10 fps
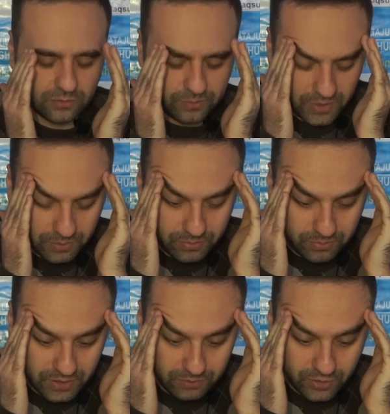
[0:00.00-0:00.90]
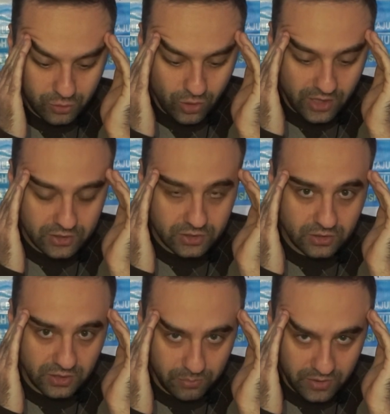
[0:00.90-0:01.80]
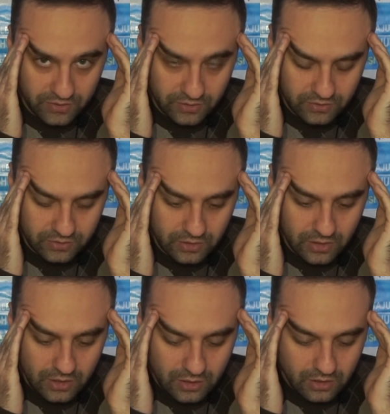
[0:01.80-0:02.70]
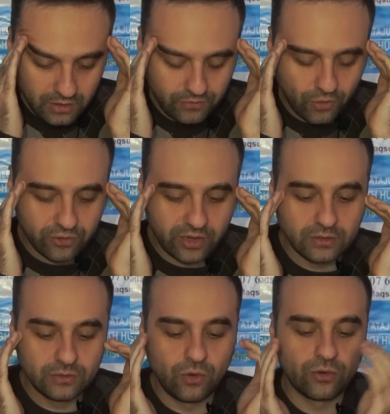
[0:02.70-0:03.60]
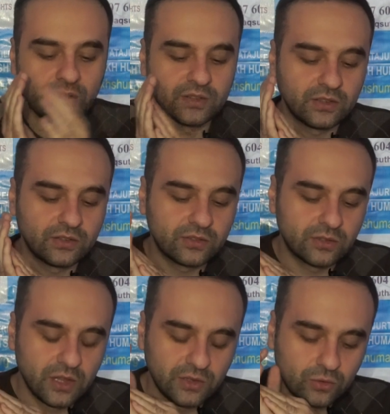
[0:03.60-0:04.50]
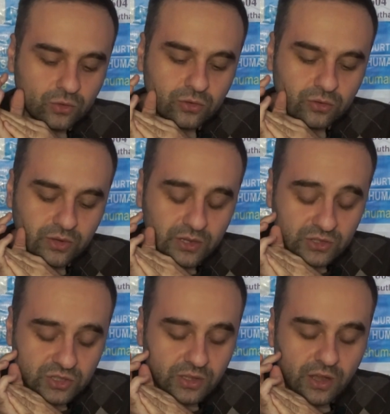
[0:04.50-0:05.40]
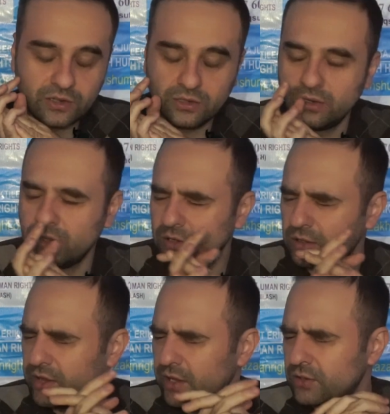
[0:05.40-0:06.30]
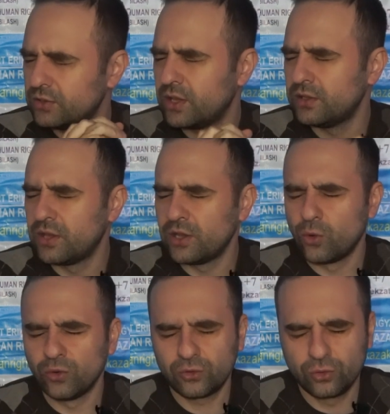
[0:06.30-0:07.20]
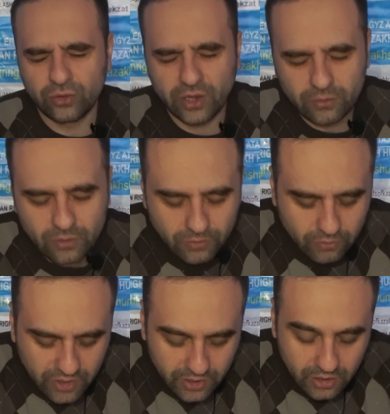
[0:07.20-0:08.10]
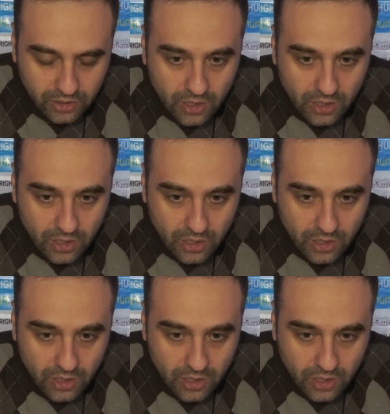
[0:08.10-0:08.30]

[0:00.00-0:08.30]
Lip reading: people who are imprisoned for reasons related to religion they constitute a very